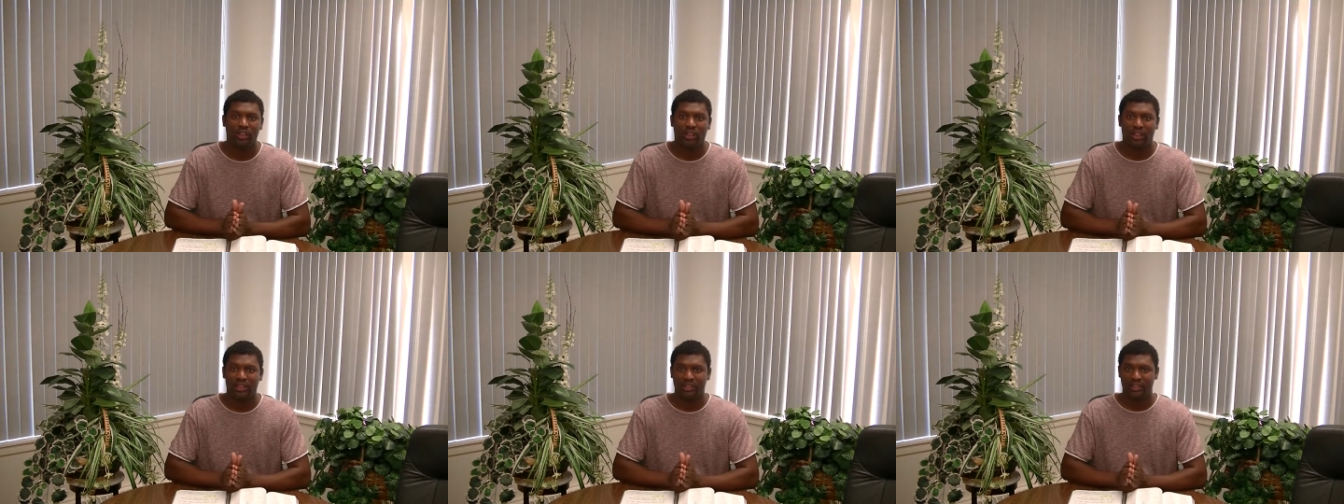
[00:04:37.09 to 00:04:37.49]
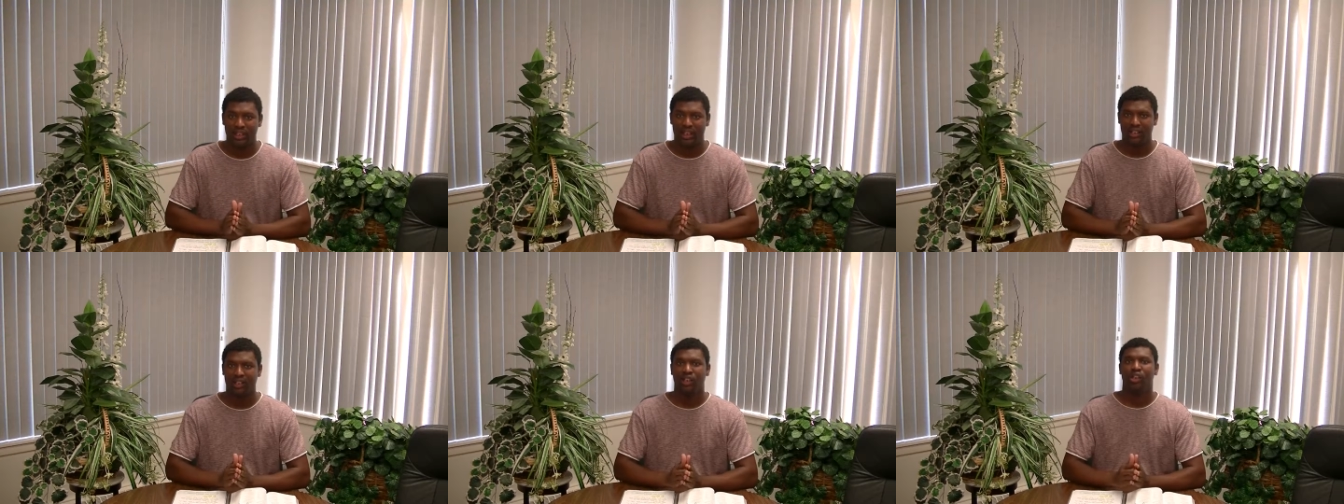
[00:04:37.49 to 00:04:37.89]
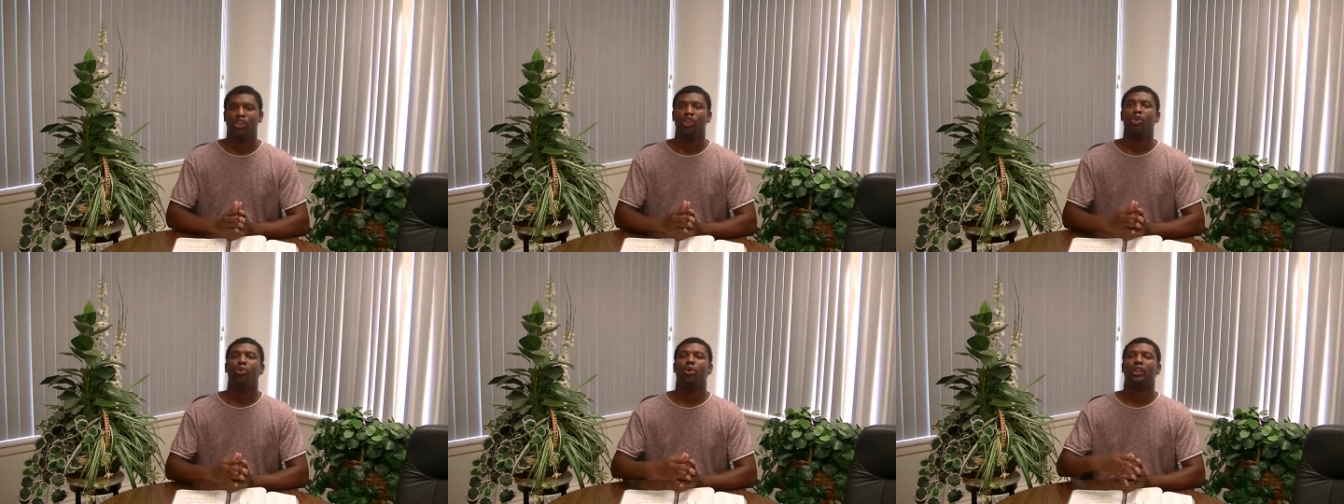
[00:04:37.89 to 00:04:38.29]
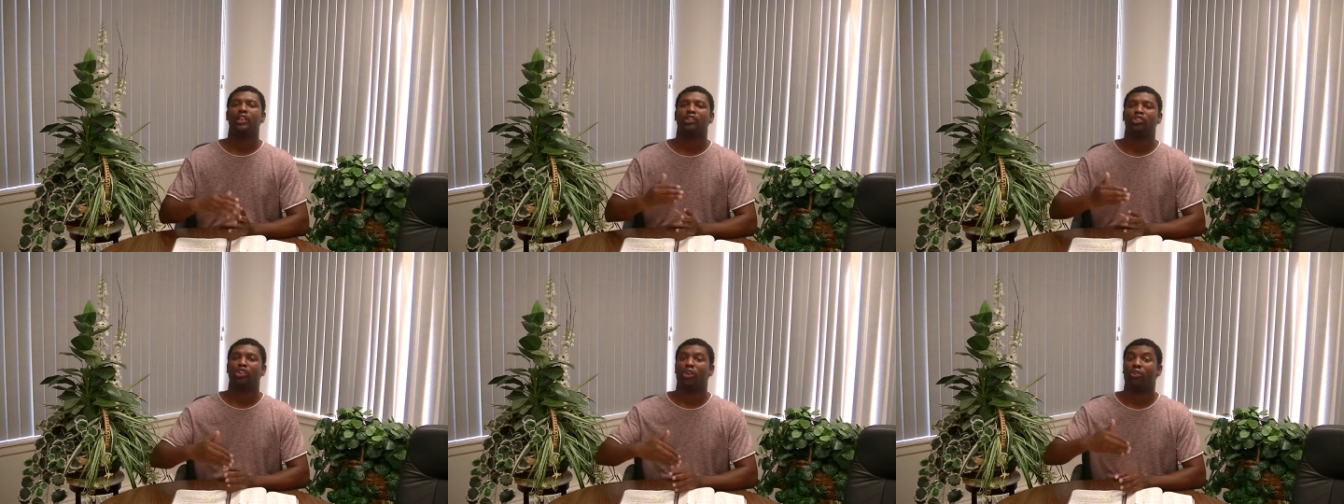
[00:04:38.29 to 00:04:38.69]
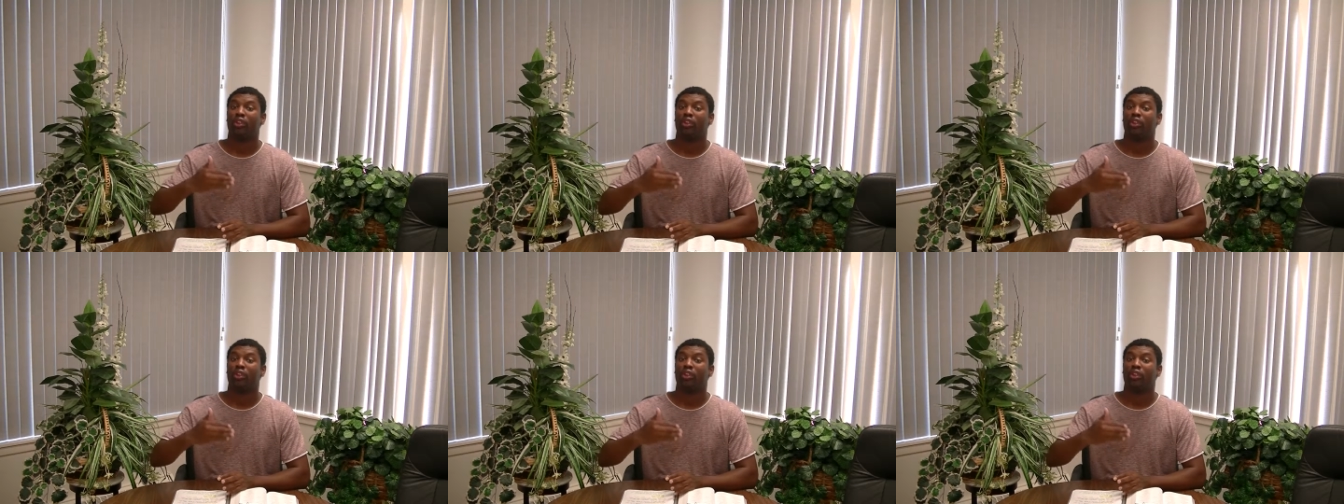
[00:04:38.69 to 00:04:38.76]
And he said, You will get your